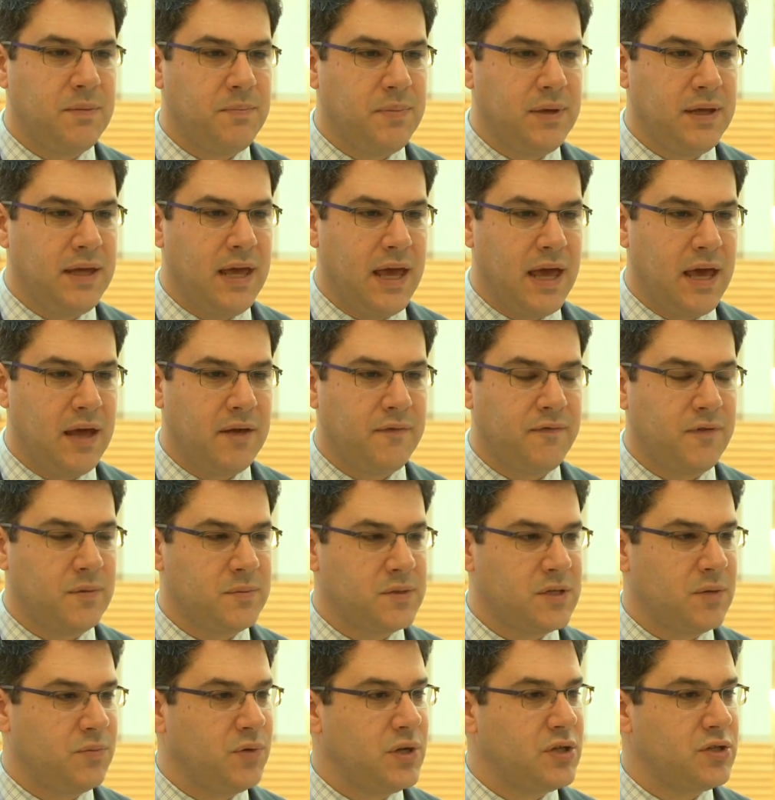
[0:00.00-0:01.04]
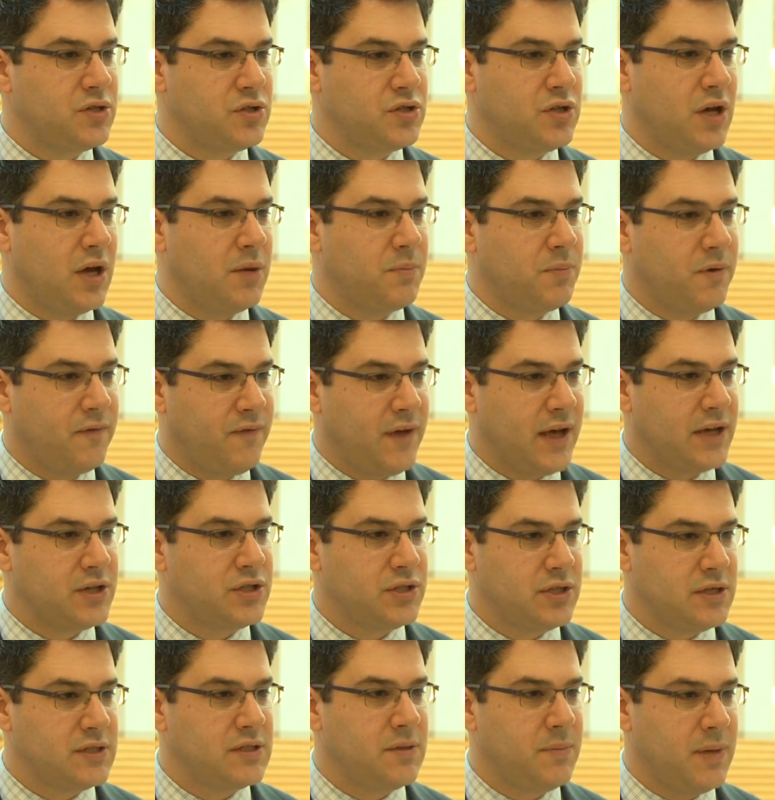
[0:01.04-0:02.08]
began from some research on
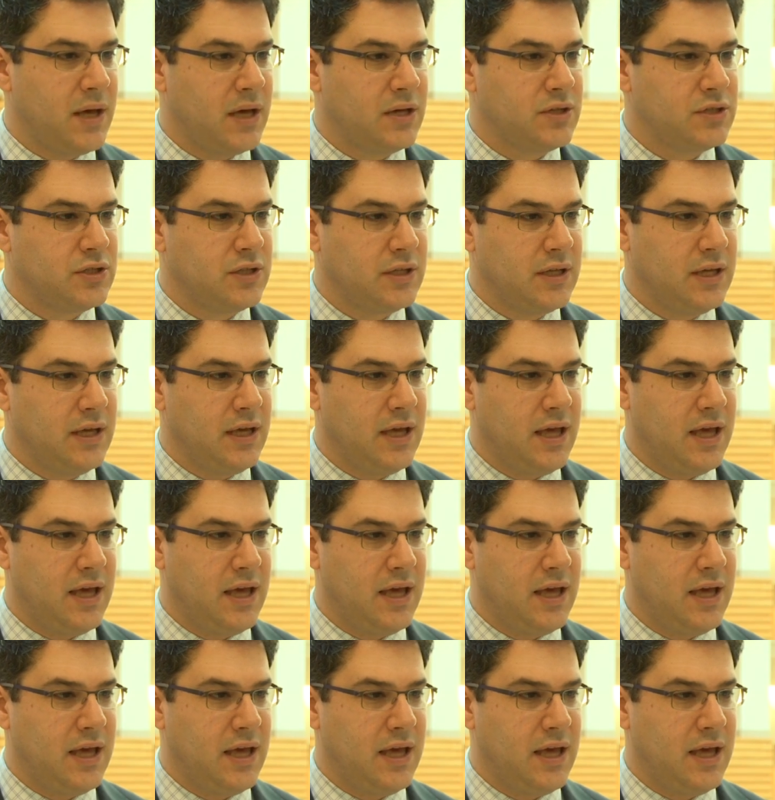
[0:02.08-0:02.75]
perfectionism, actually.